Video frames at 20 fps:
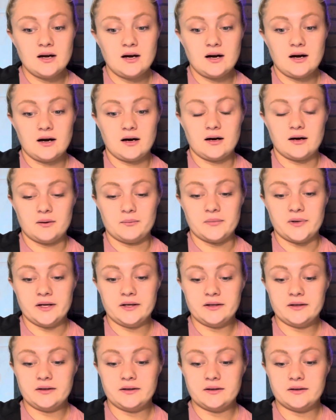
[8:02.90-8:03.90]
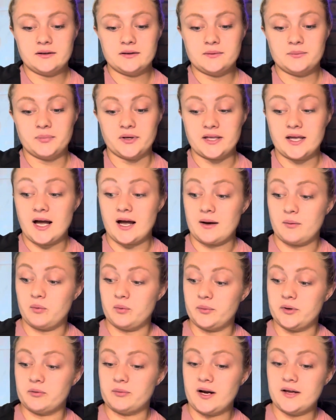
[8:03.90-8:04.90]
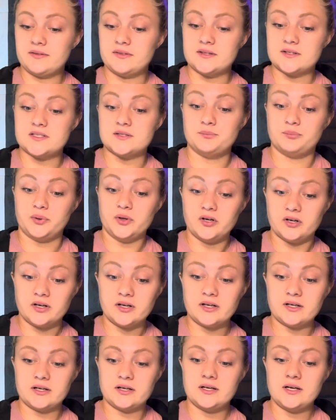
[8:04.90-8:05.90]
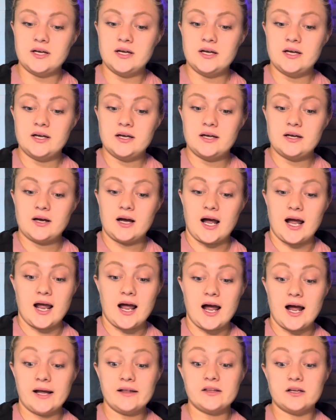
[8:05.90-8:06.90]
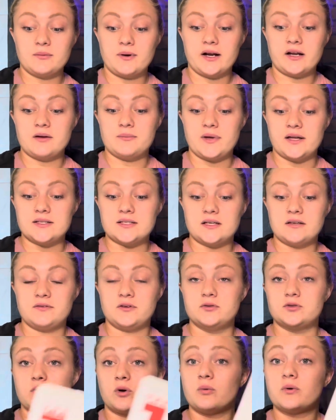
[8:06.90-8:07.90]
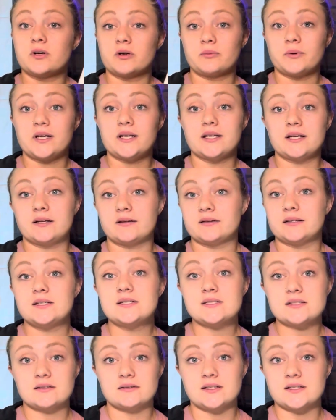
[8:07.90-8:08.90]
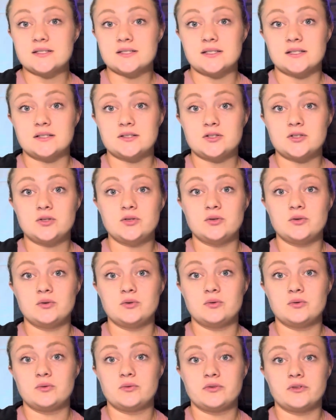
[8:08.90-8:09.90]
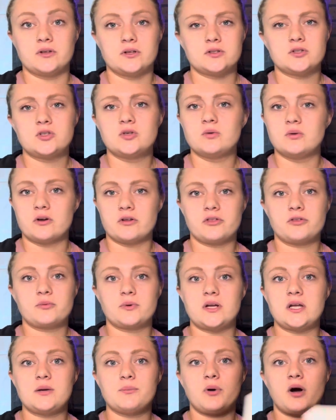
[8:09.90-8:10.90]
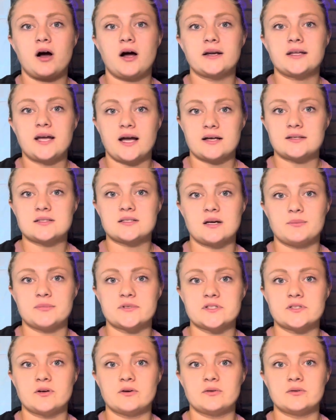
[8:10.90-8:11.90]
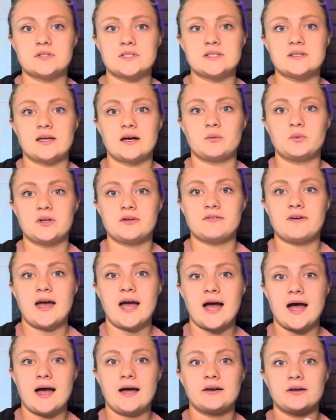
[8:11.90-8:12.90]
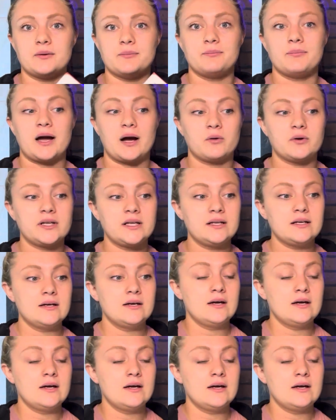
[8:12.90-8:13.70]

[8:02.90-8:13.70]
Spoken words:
But yeah, when we read this book, I highly recommend it. If you don't want to read it, at least listen to the 2 or 3 podcast episodes that we've had about it.